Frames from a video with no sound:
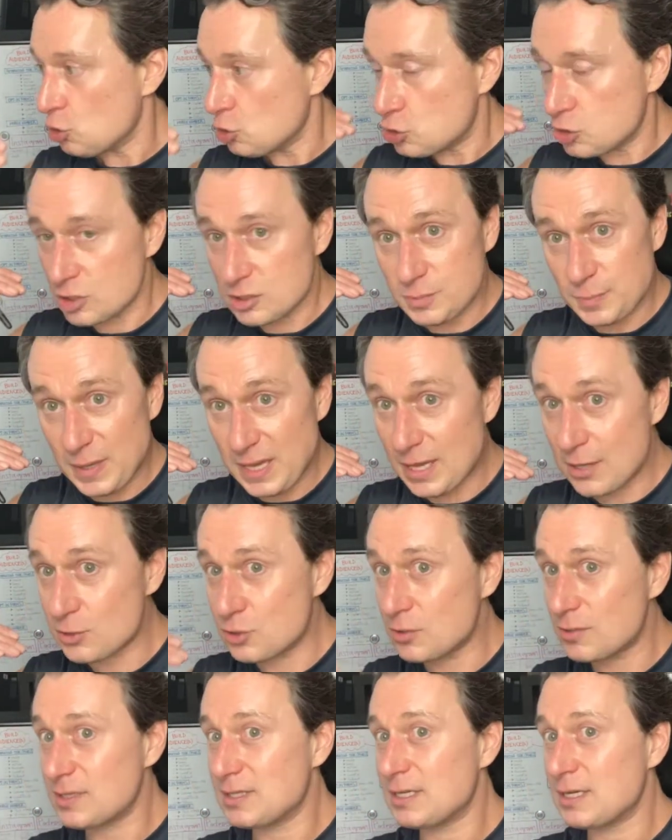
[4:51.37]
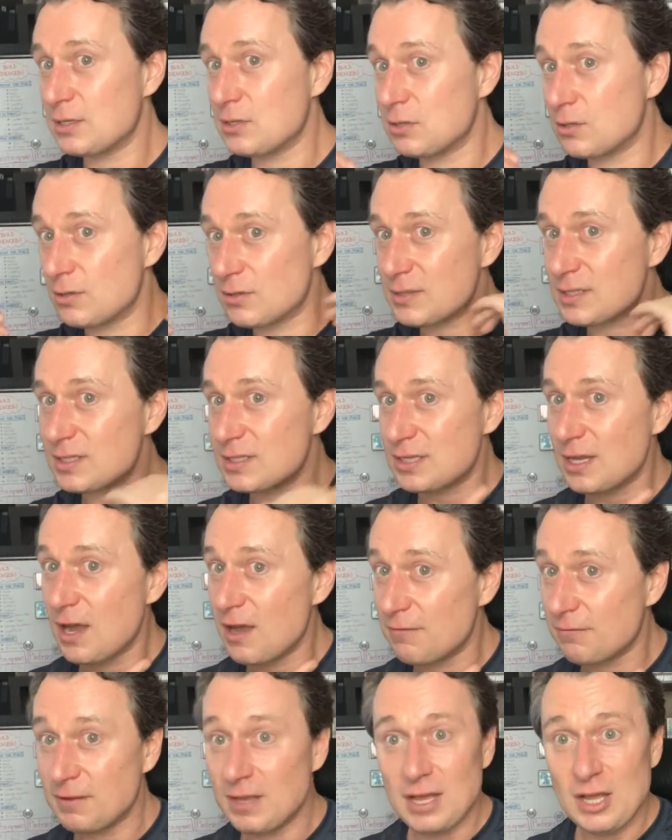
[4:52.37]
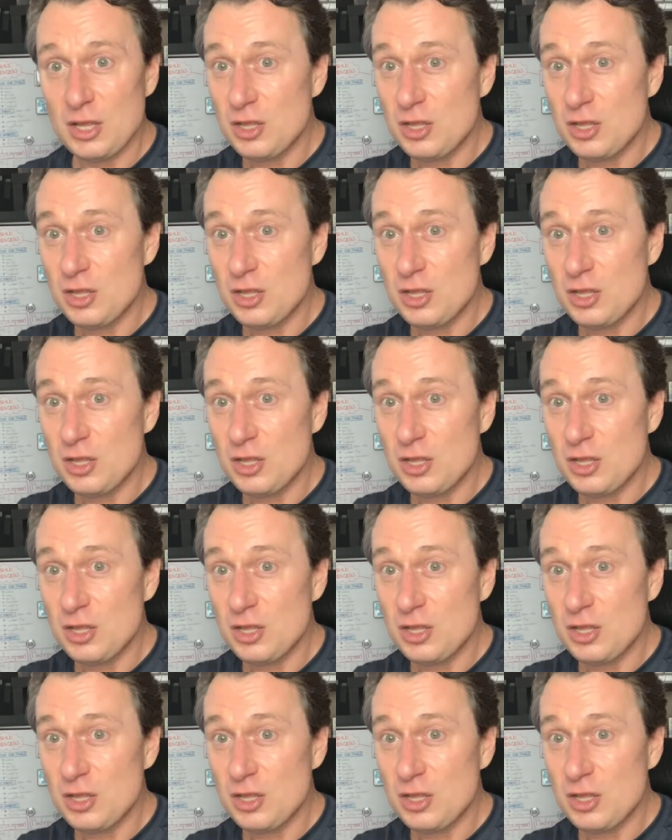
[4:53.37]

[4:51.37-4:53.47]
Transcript: Just be interested in their stuff.